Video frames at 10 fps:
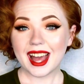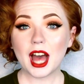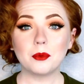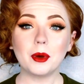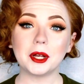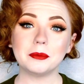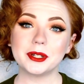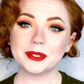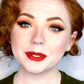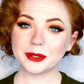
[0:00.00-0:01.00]
and welcome to
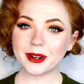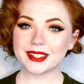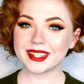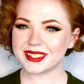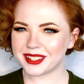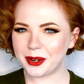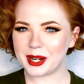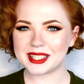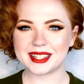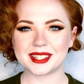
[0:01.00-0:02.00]
True Corset's
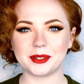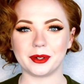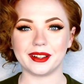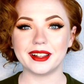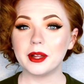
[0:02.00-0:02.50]
Corset School,